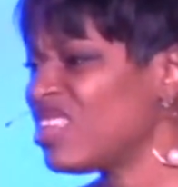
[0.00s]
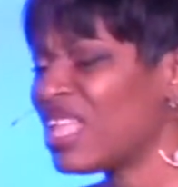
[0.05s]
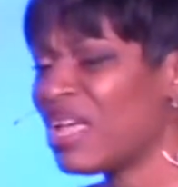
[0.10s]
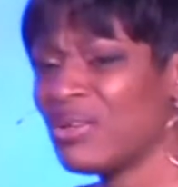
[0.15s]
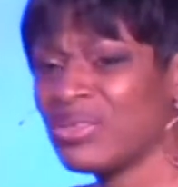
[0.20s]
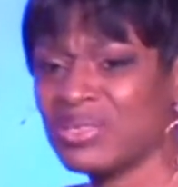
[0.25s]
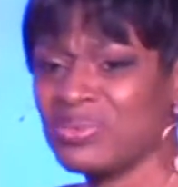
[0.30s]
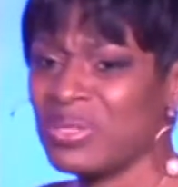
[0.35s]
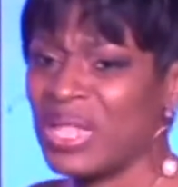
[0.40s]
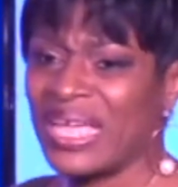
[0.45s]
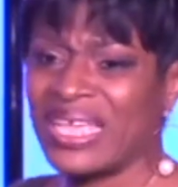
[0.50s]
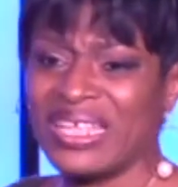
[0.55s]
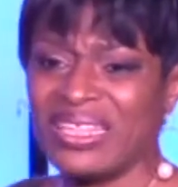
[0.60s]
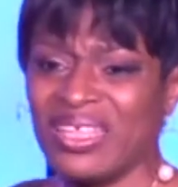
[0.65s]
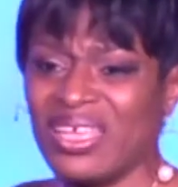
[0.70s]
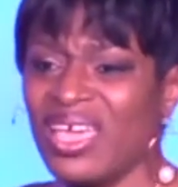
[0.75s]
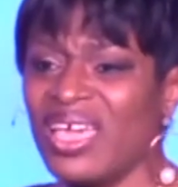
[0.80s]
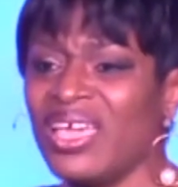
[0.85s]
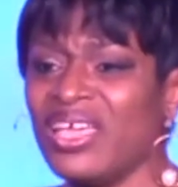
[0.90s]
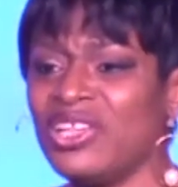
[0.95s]
that was like in the
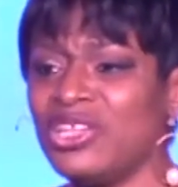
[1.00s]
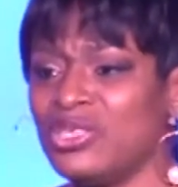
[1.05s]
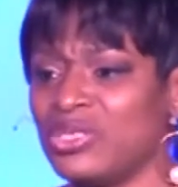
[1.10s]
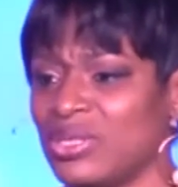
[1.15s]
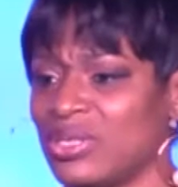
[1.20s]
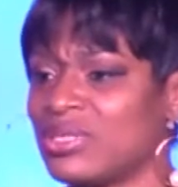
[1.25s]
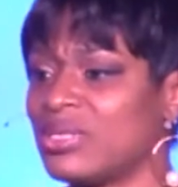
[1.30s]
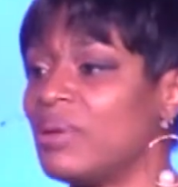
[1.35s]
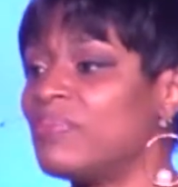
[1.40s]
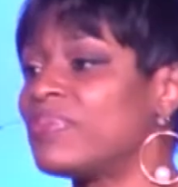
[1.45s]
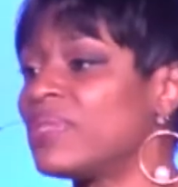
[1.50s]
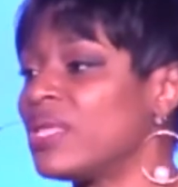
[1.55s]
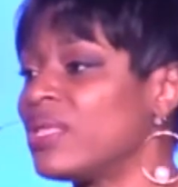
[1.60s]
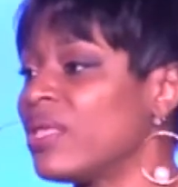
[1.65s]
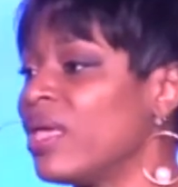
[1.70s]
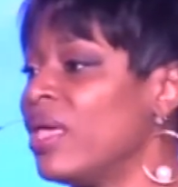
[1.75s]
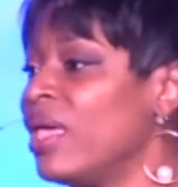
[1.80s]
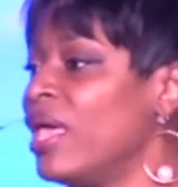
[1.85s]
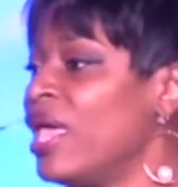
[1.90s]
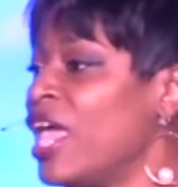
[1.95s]
80s or something.
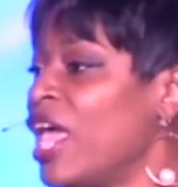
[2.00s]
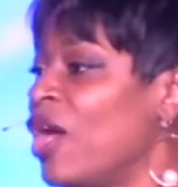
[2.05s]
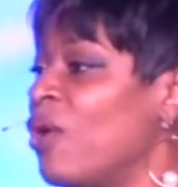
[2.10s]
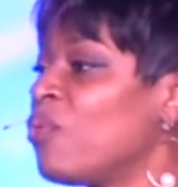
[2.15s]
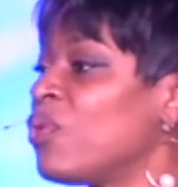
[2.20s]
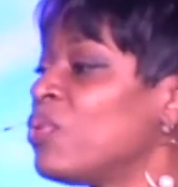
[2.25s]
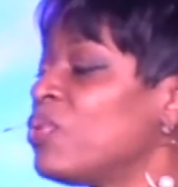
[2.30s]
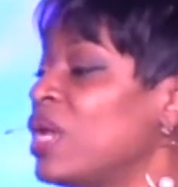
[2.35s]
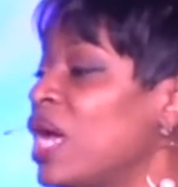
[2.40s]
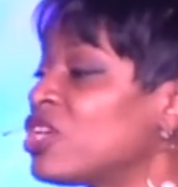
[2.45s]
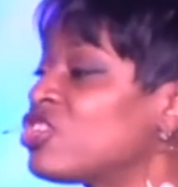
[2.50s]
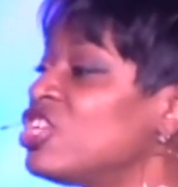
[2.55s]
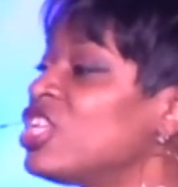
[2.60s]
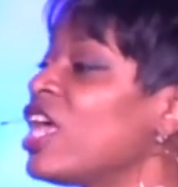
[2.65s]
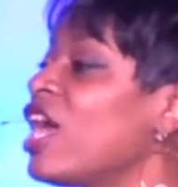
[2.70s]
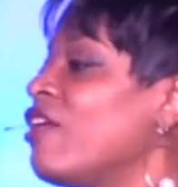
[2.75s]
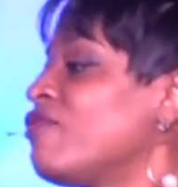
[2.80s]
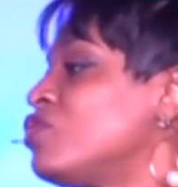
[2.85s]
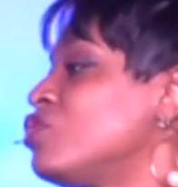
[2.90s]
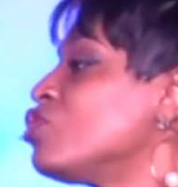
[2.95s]
And we would actually
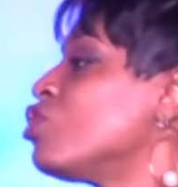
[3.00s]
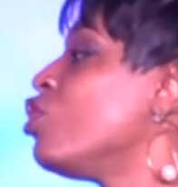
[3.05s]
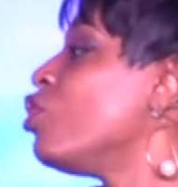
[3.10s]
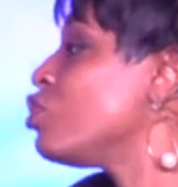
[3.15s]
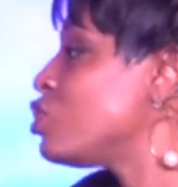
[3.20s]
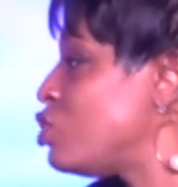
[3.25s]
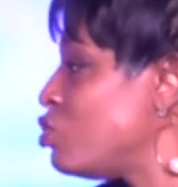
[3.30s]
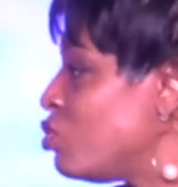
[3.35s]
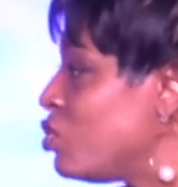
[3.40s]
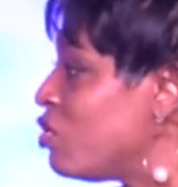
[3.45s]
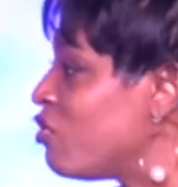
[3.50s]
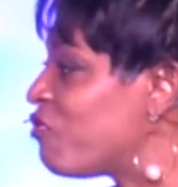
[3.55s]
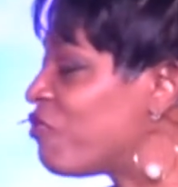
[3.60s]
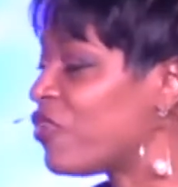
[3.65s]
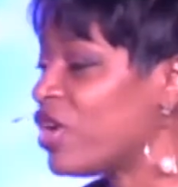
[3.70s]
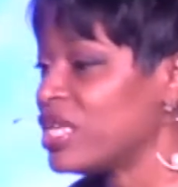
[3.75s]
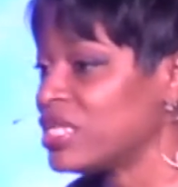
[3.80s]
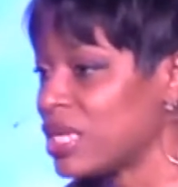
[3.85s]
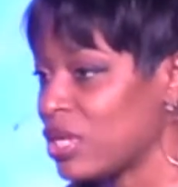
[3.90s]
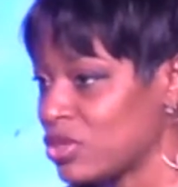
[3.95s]
have to go to a
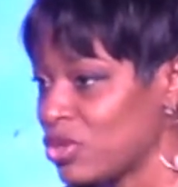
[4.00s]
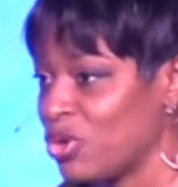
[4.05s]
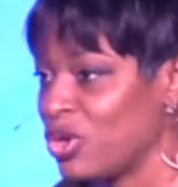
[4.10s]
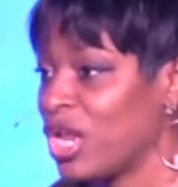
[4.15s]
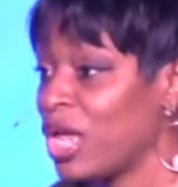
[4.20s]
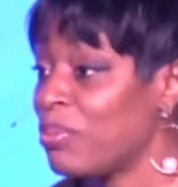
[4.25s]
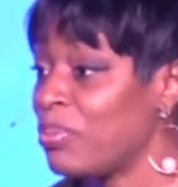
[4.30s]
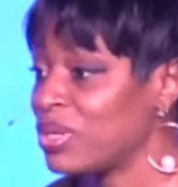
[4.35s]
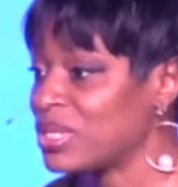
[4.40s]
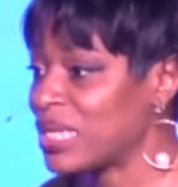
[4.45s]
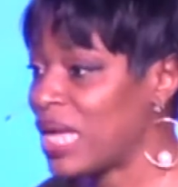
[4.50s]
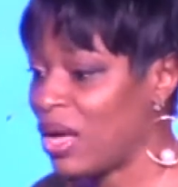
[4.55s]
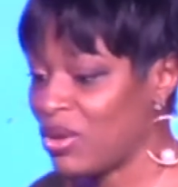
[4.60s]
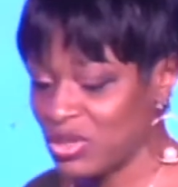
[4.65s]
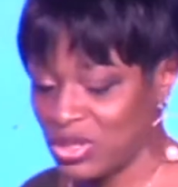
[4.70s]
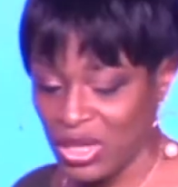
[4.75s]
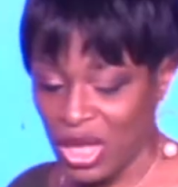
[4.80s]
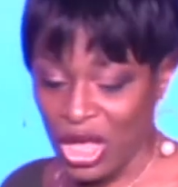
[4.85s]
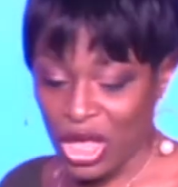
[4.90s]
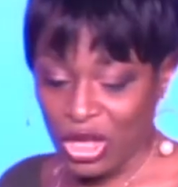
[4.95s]
friend's house or neighbor's
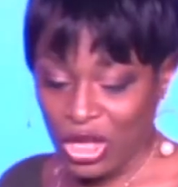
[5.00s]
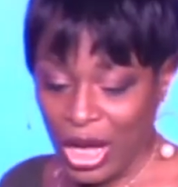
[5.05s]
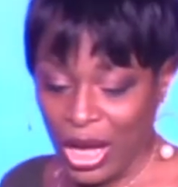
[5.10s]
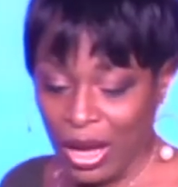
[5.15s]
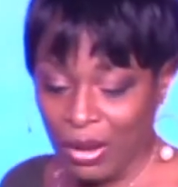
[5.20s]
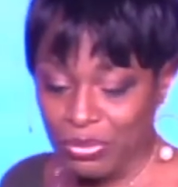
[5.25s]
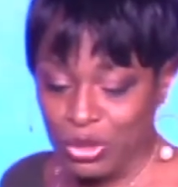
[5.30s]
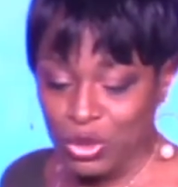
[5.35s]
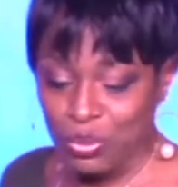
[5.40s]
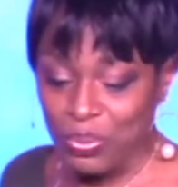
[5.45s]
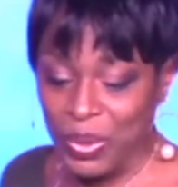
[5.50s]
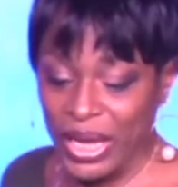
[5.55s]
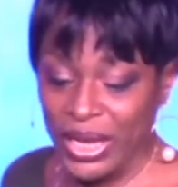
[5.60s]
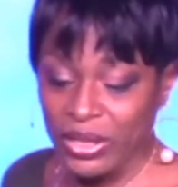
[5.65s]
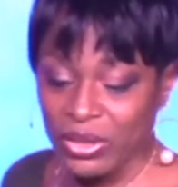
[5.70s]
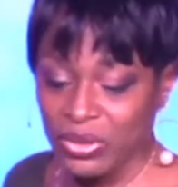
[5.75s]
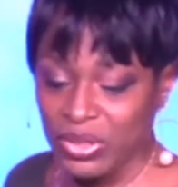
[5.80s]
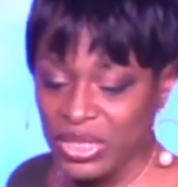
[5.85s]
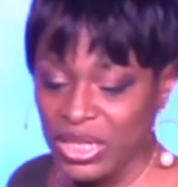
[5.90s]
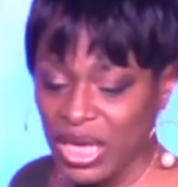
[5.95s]
house to play
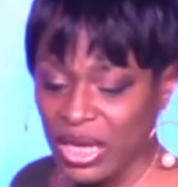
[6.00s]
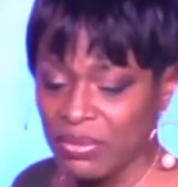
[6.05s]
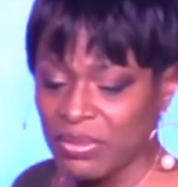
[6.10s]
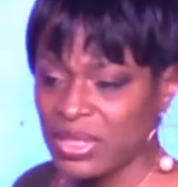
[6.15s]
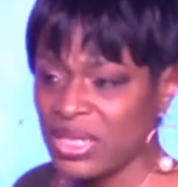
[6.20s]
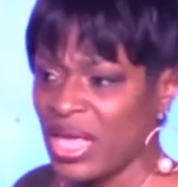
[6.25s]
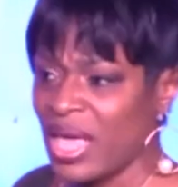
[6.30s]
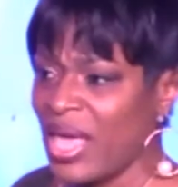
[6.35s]
those games.